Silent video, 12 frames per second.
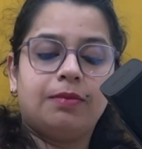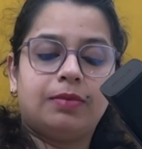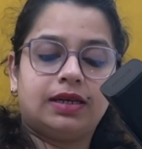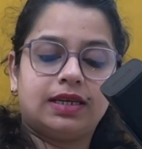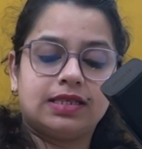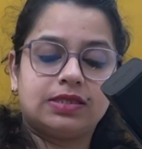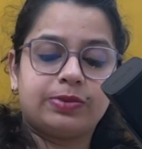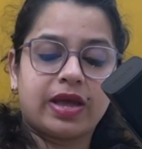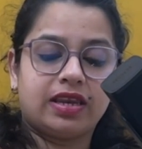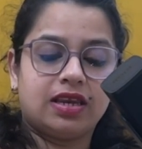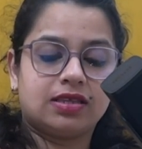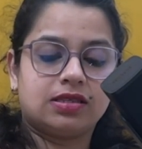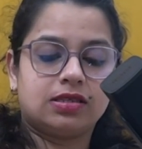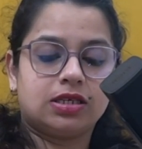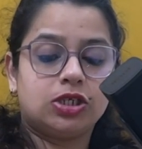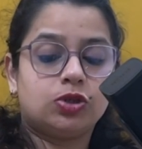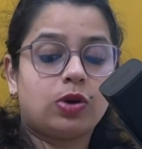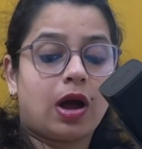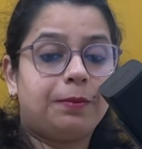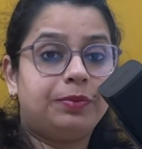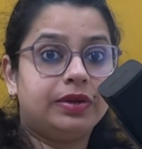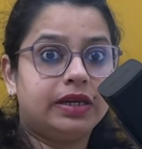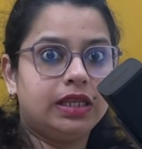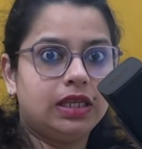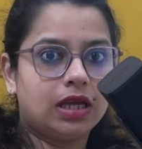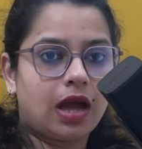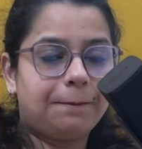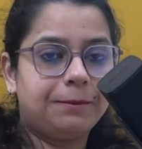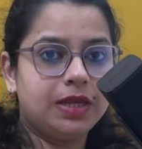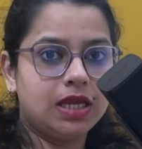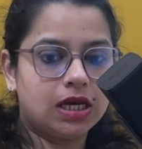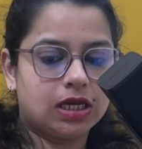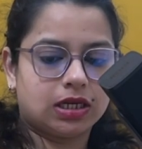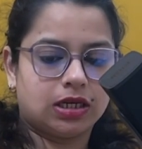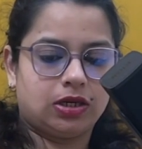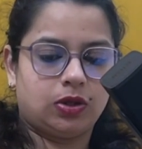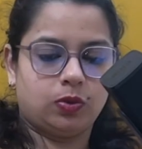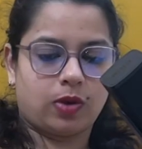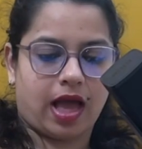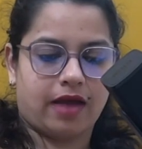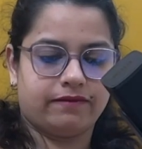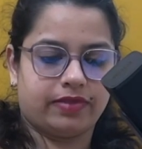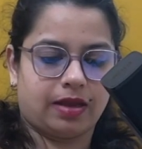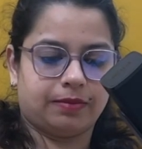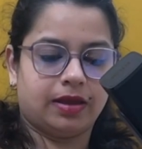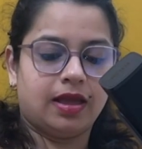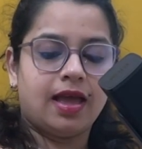but it is very necessary to appear to have them.